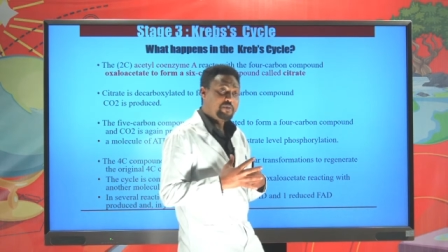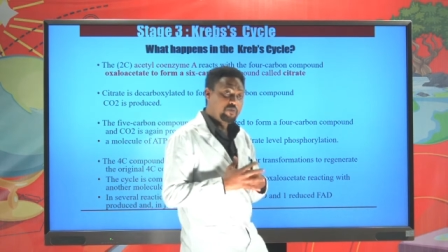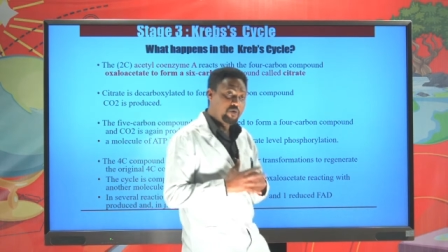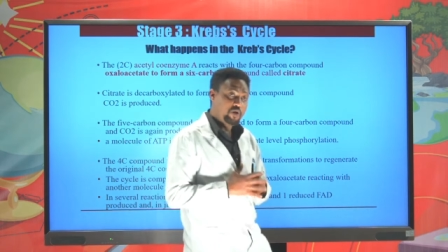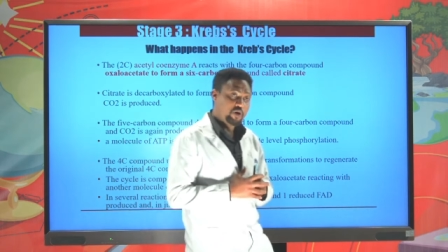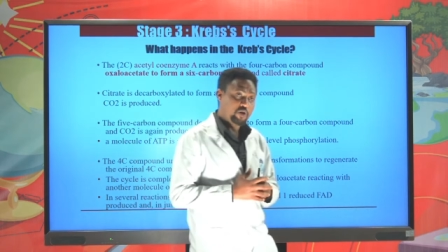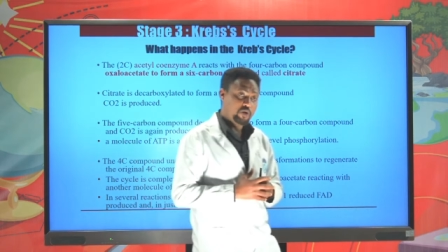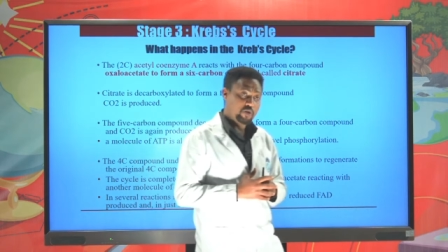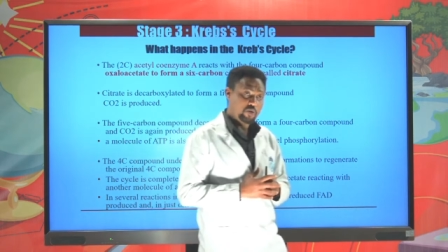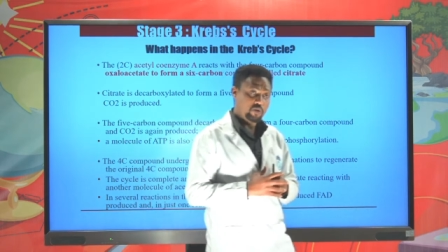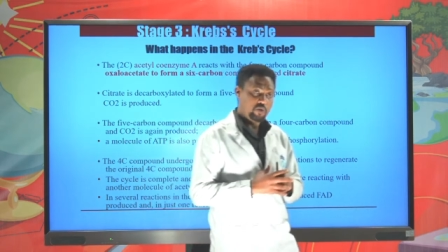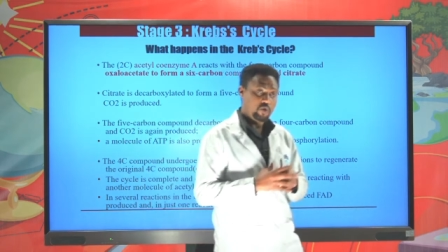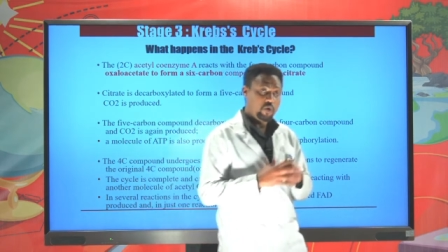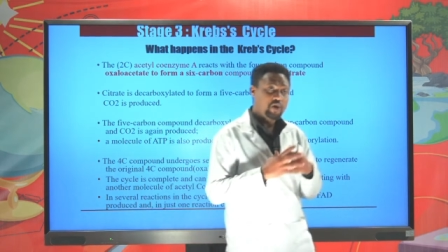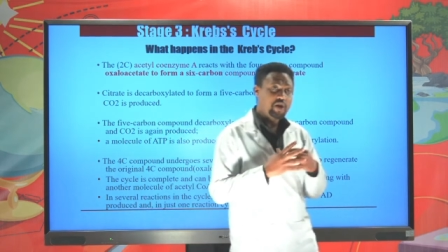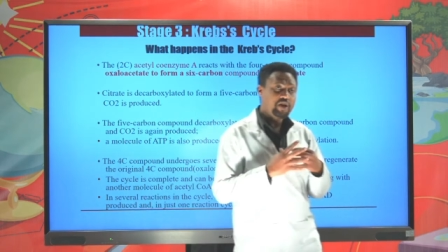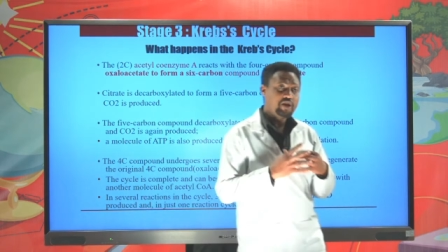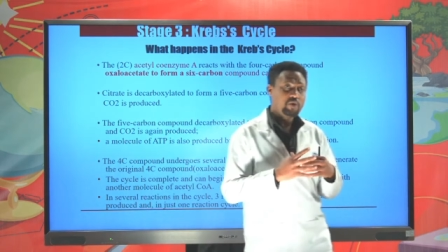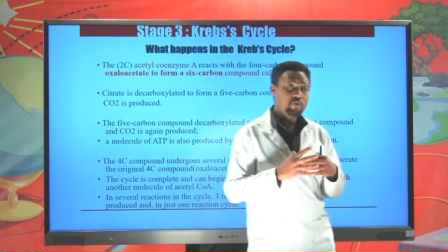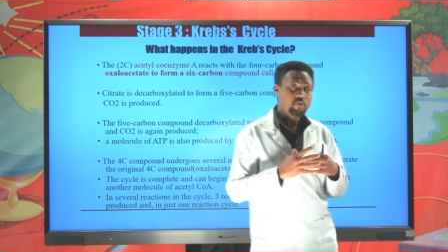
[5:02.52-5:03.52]
molecule
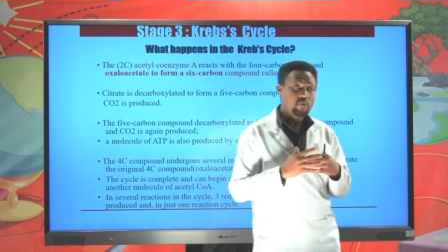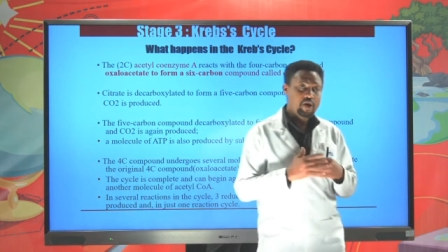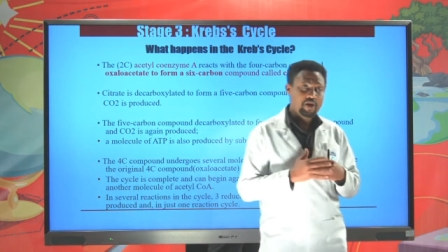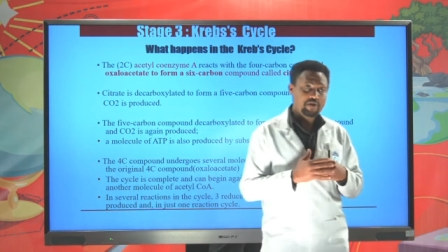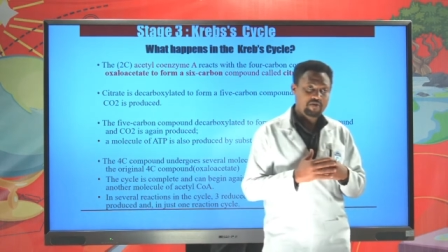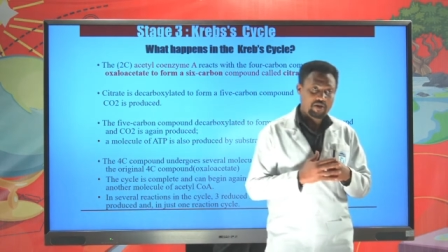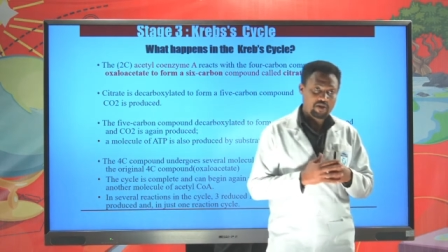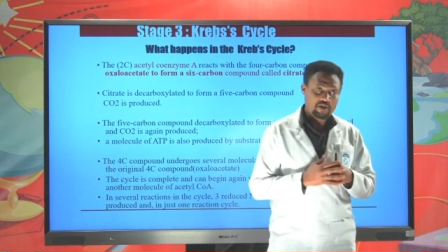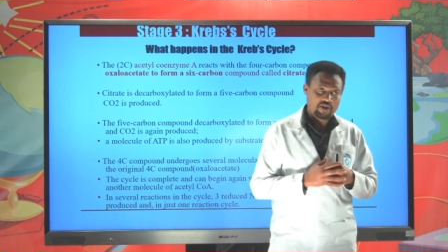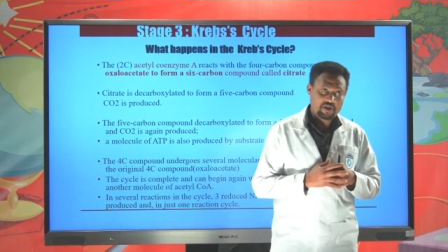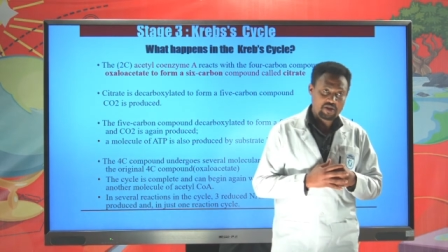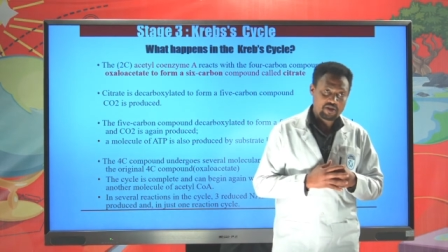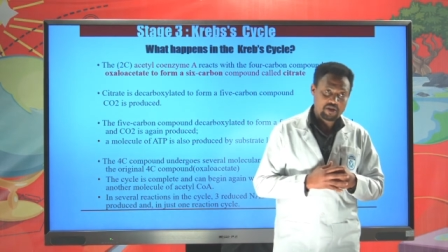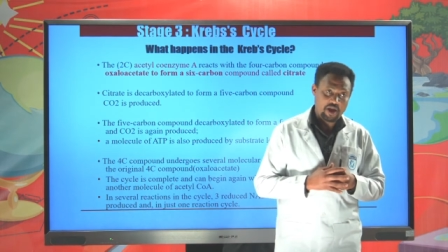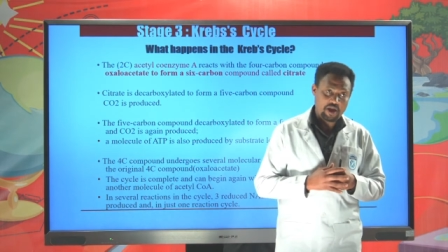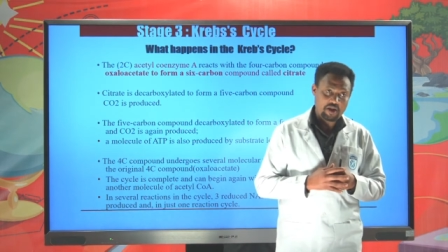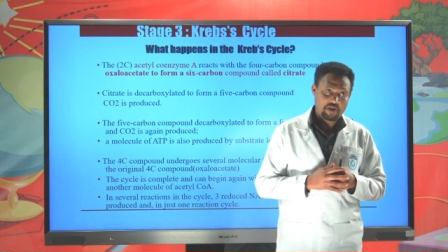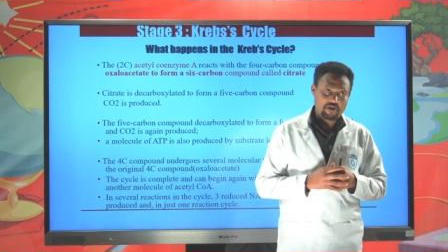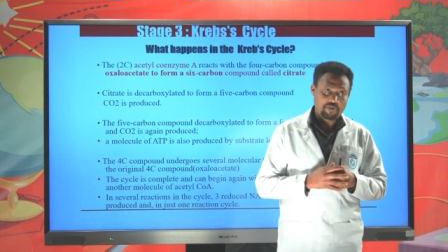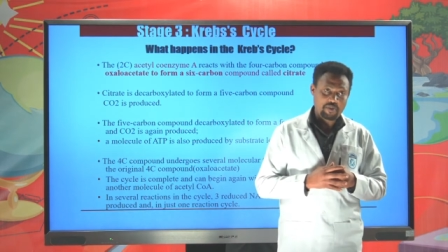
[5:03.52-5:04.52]
already waiting
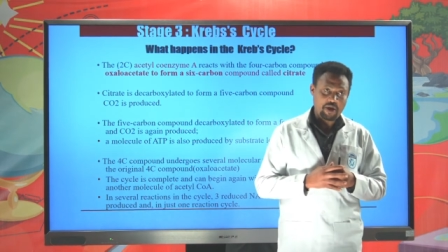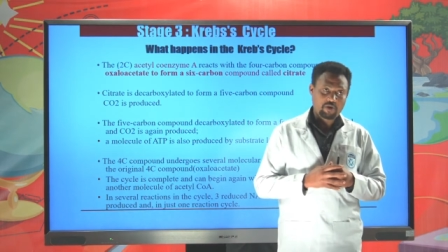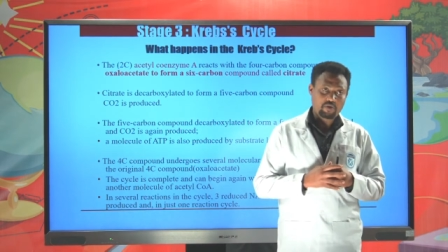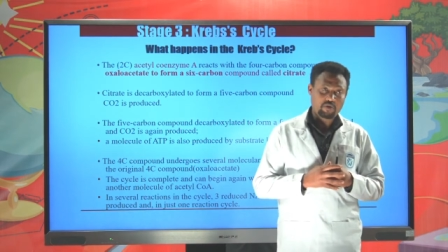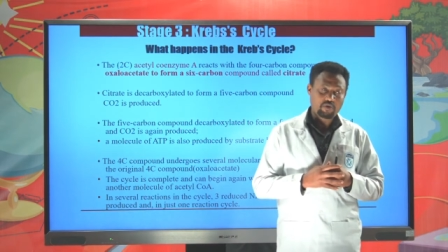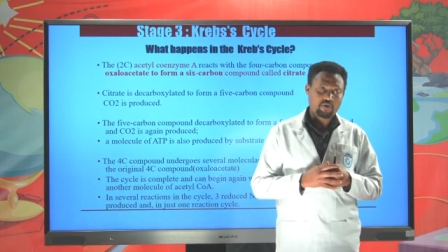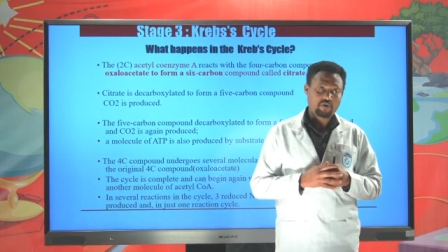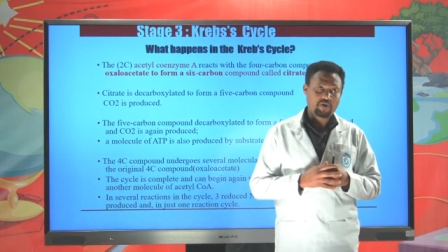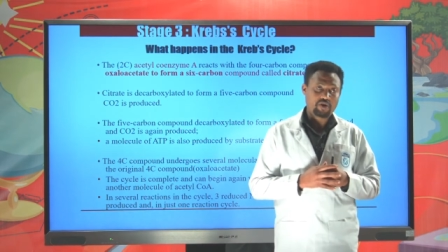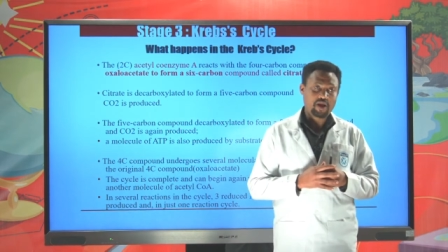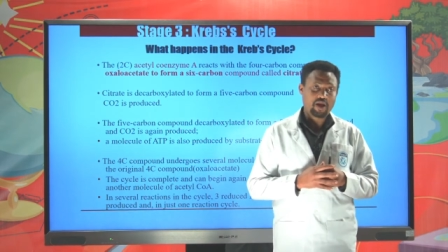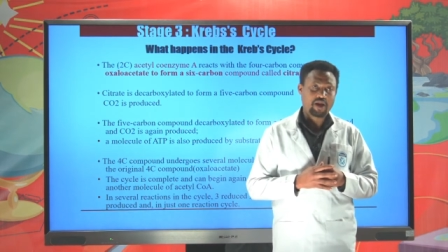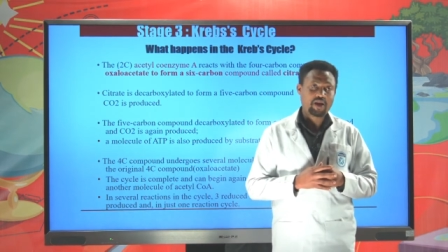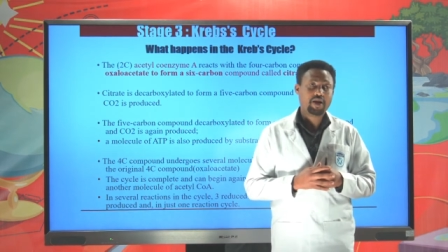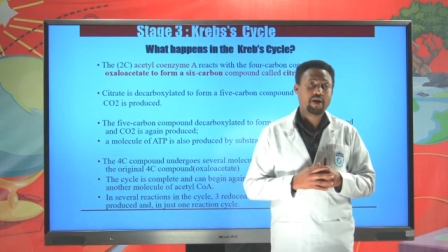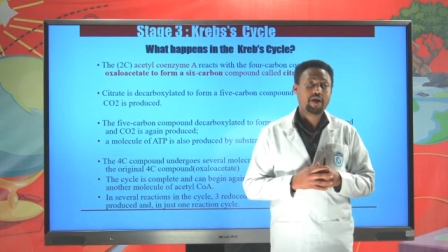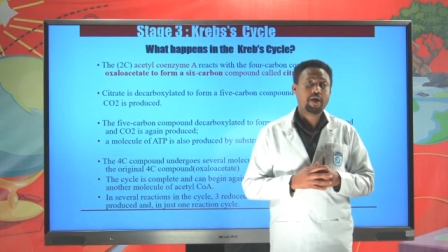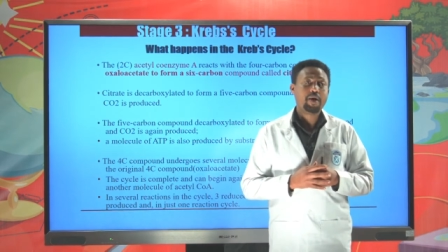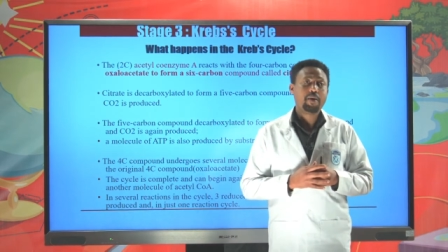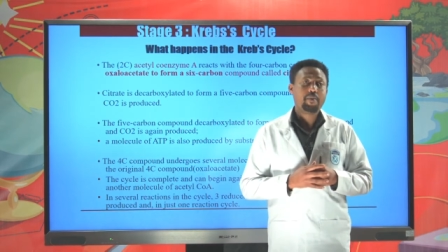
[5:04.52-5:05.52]
inside the mitochondrial
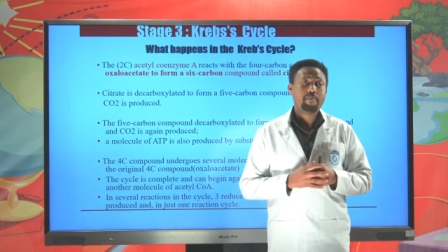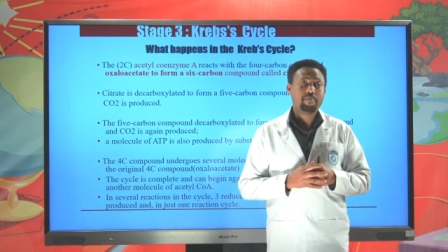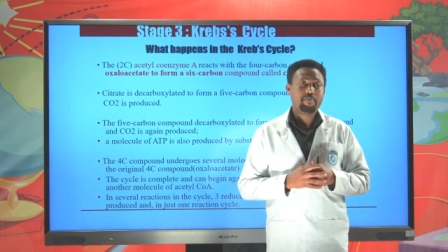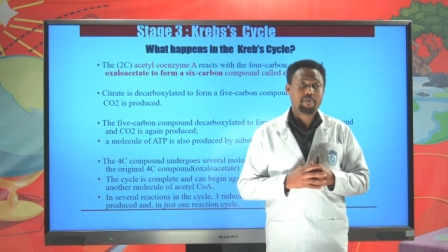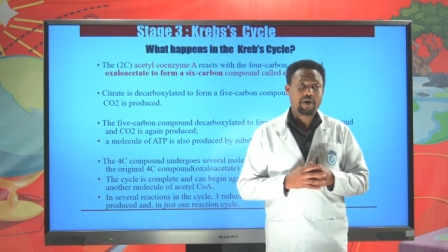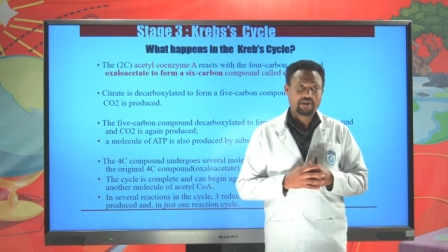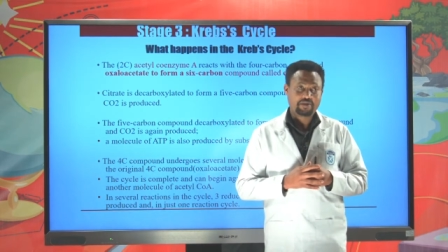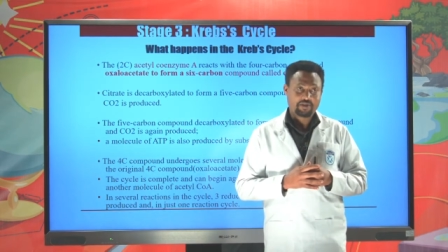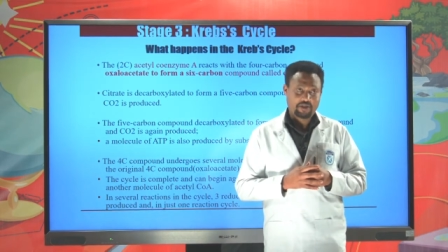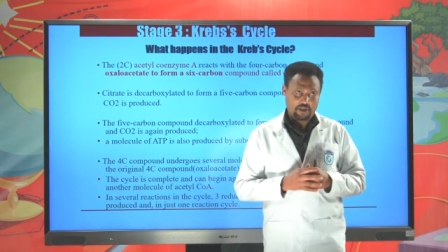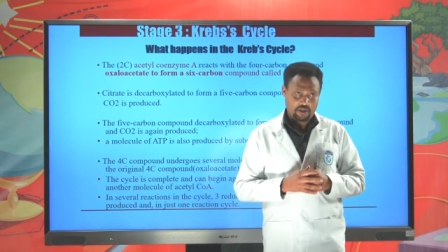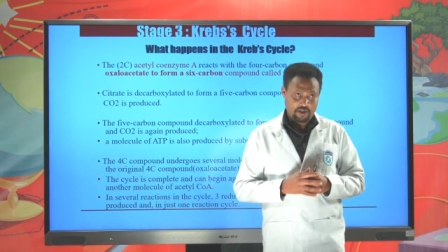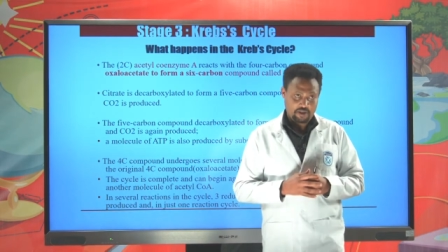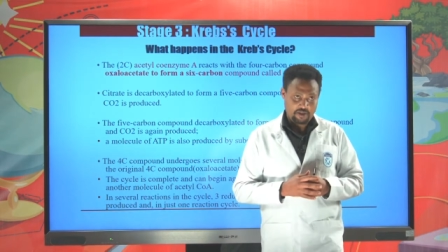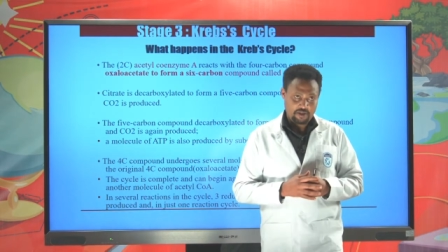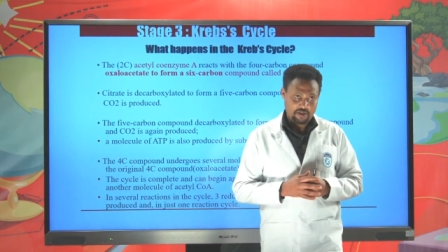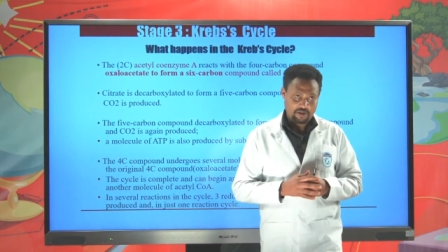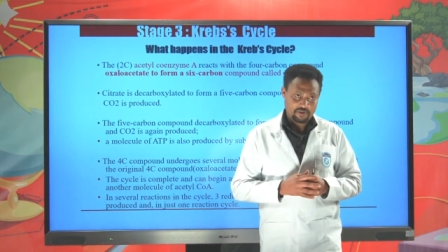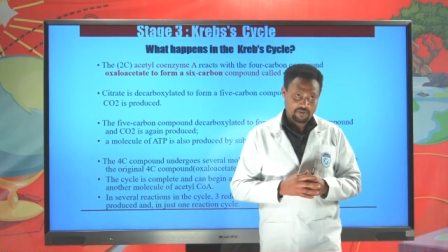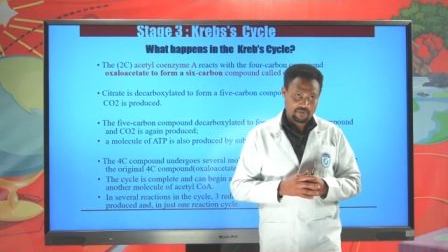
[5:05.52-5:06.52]

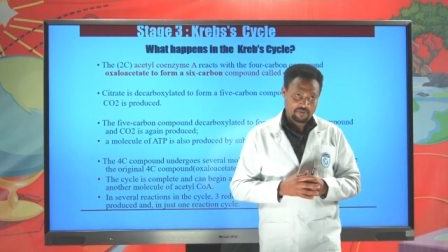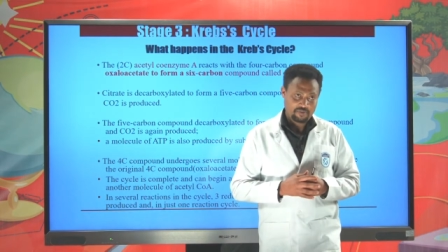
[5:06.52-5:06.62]
matrix.